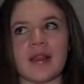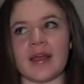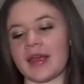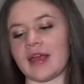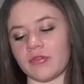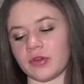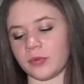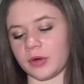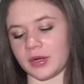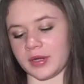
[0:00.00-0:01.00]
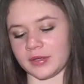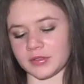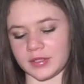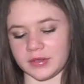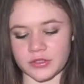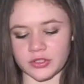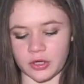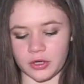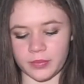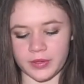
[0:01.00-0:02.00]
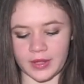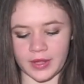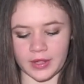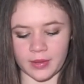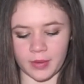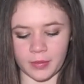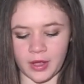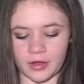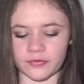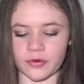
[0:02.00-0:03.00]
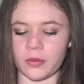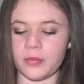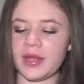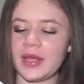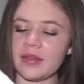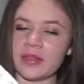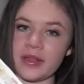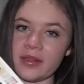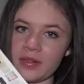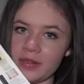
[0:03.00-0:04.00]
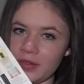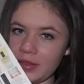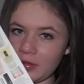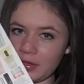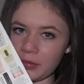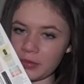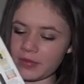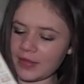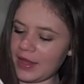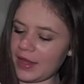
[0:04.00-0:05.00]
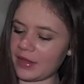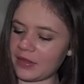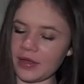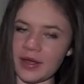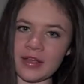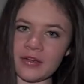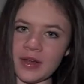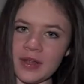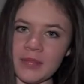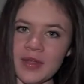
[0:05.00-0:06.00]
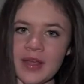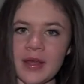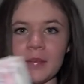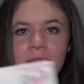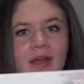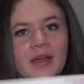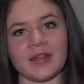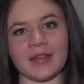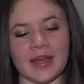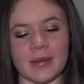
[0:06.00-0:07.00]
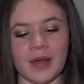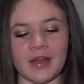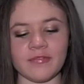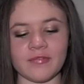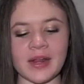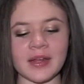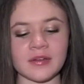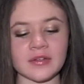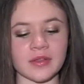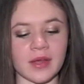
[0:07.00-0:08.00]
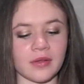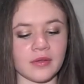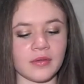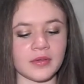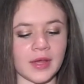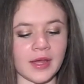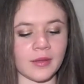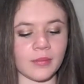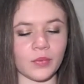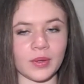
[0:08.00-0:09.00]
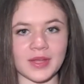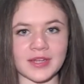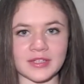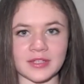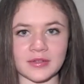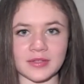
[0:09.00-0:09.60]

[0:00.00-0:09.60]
like every product in the shop, apart from the little lip gloss there and the eye cream. But yeah, my friend though, we went to